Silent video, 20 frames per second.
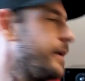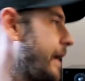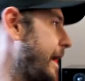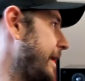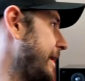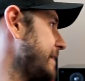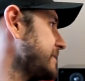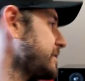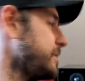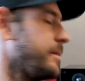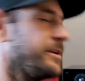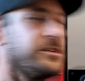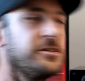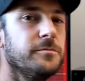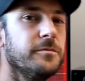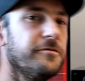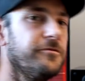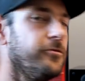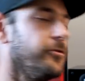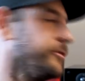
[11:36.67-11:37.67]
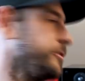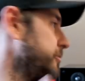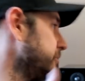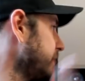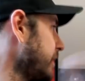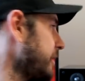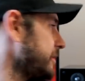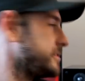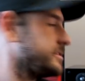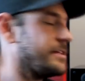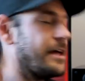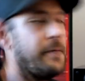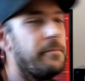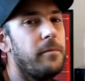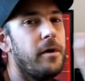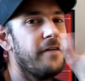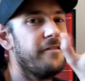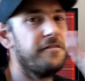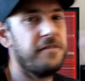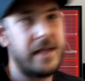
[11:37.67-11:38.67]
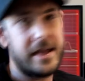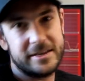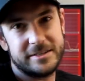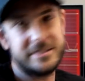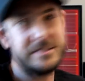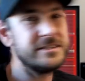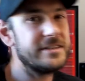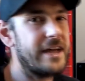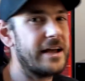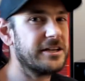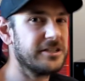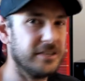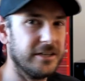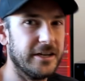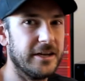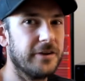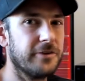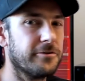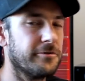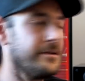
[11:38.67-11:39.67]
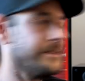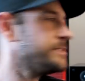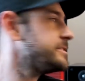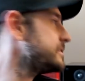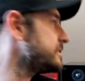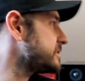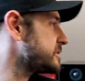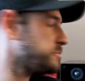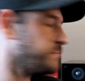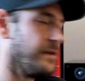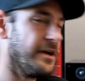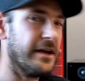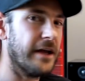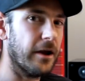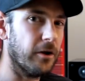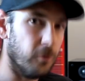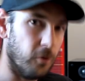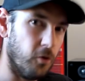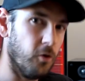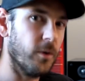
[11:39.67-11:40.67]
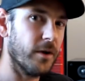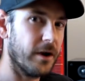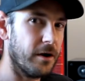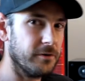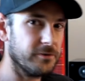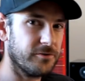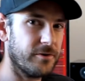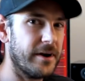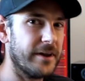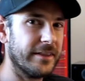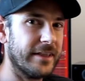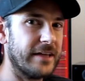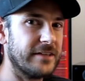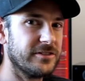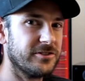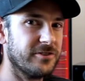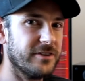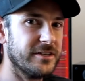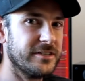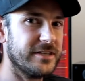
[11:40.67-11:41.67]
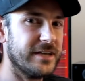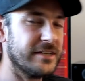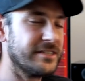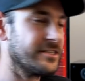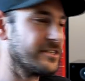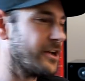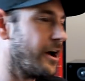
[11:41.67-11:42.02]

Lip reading: And as I mentioned before, you'll notice that my fans didn't actually increase in speed at all when I was running that stress test.